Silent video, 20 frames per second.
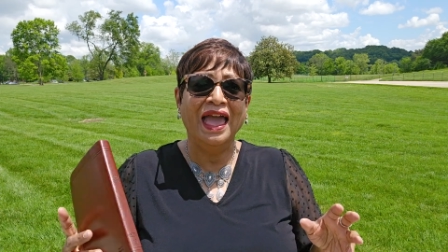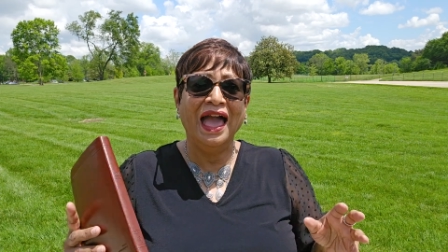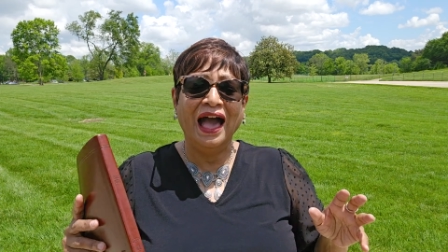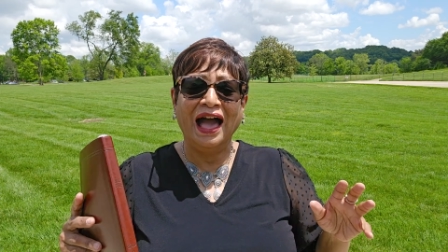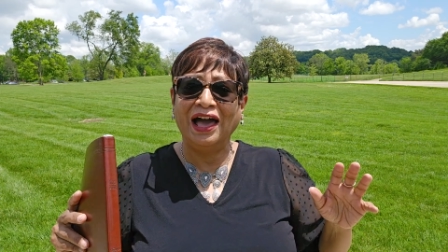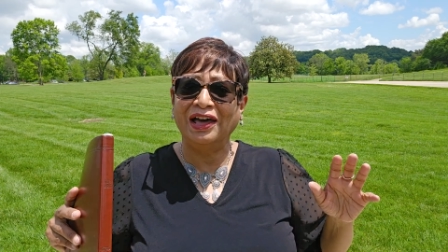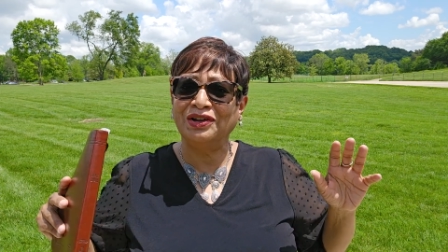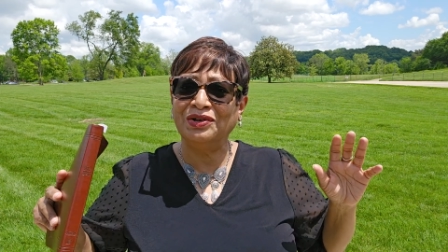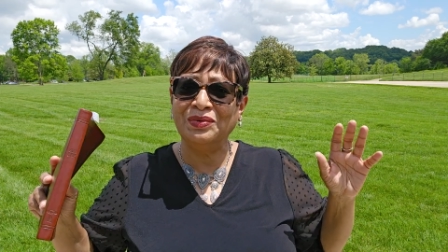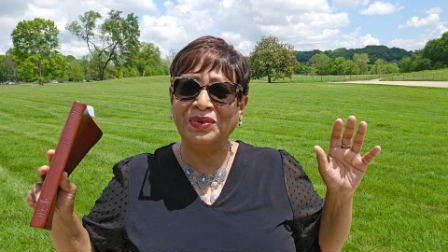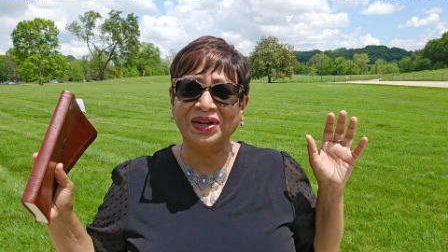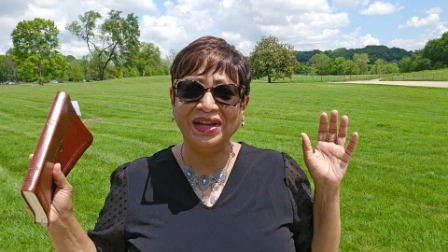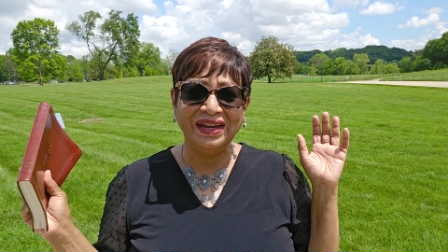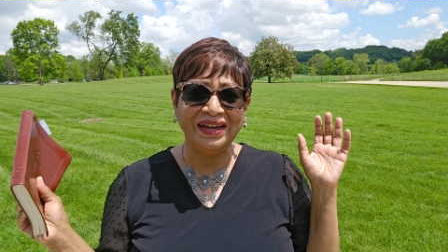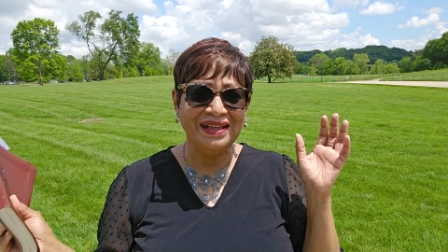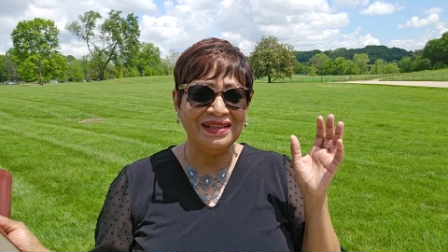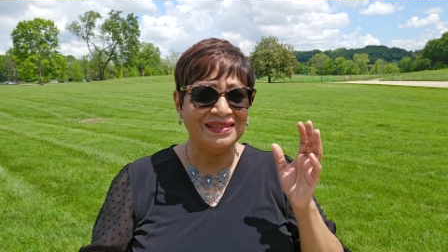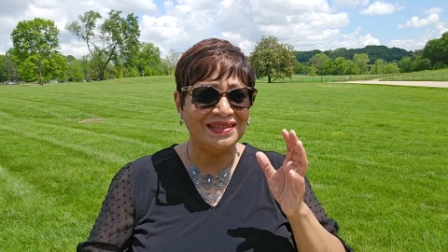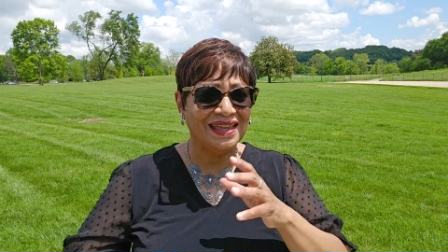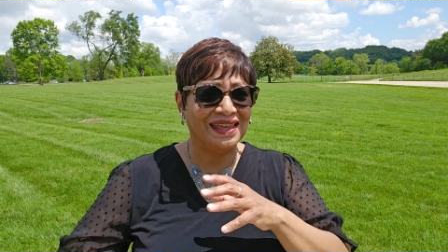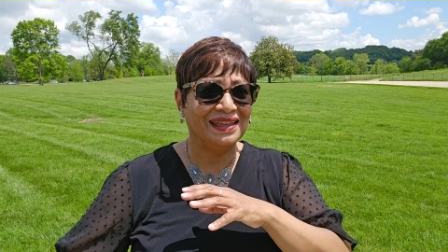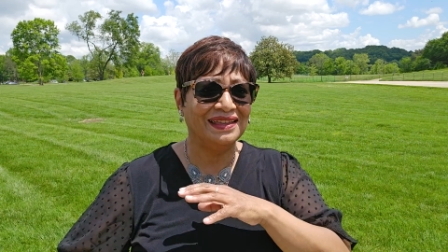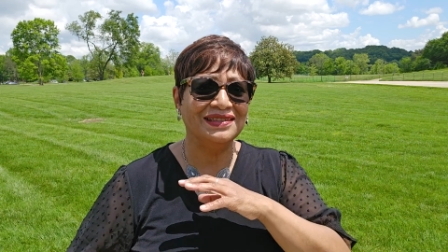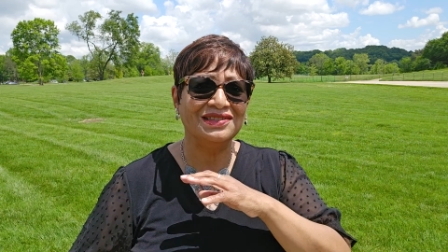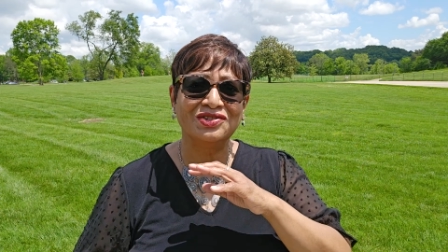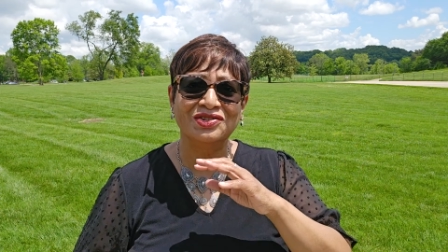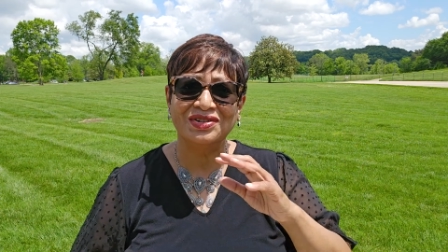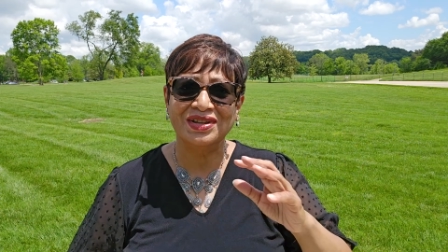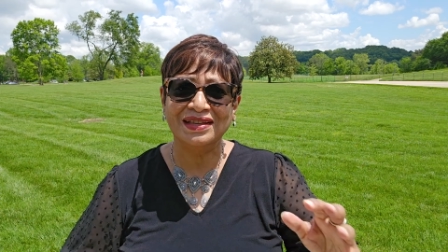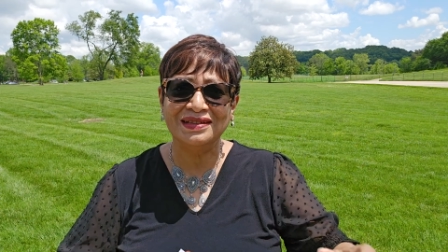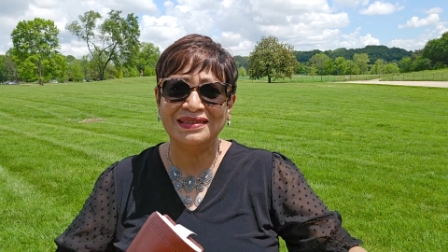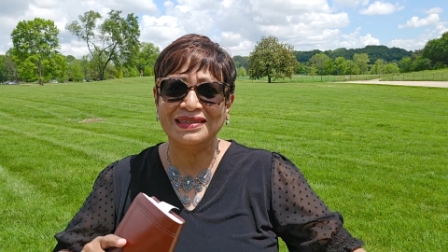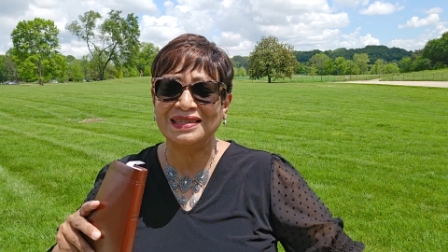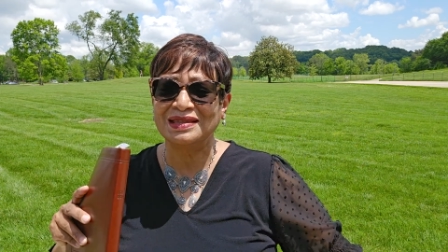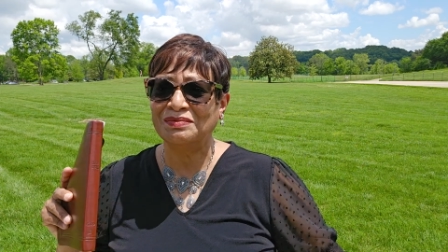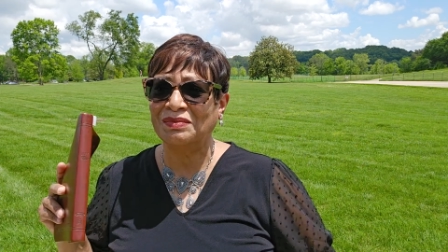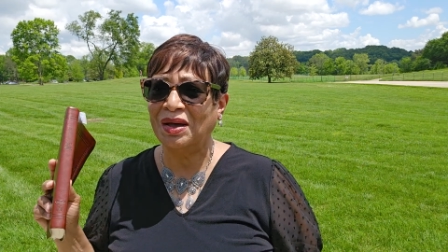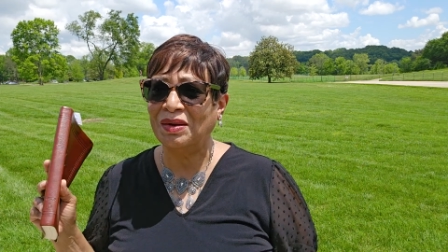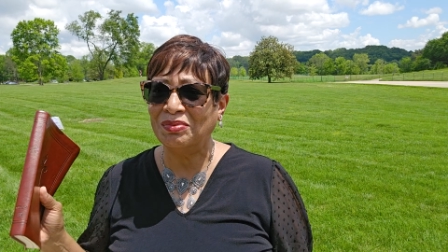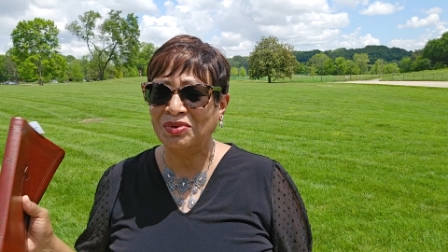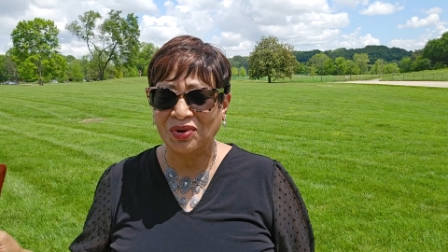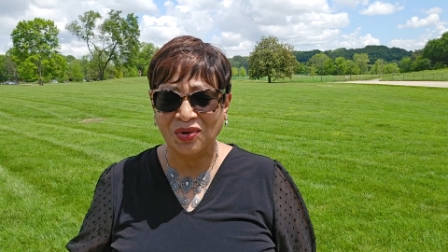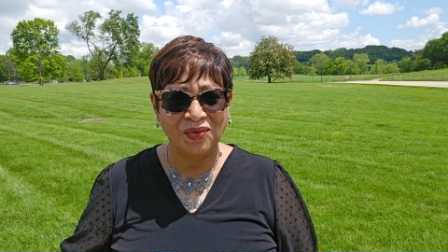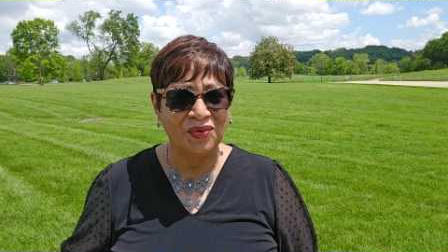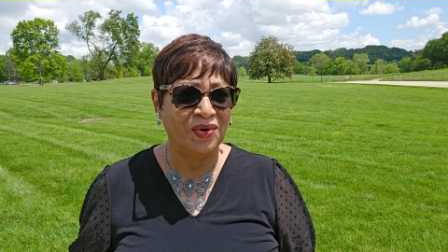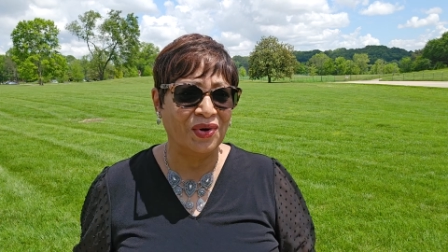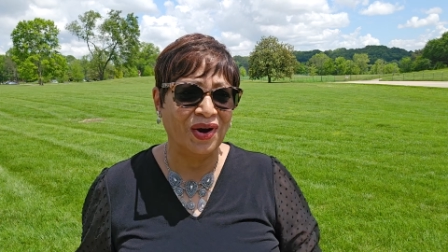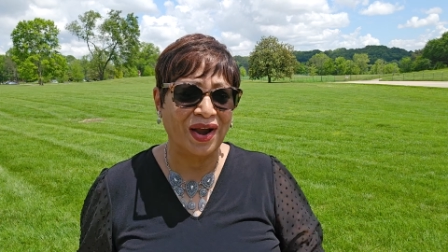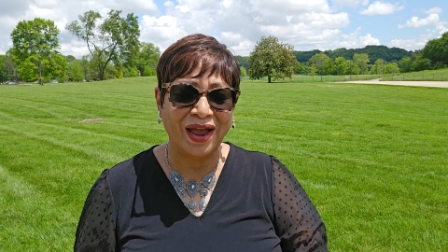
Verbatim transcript: I don't want any dings or dents in my door.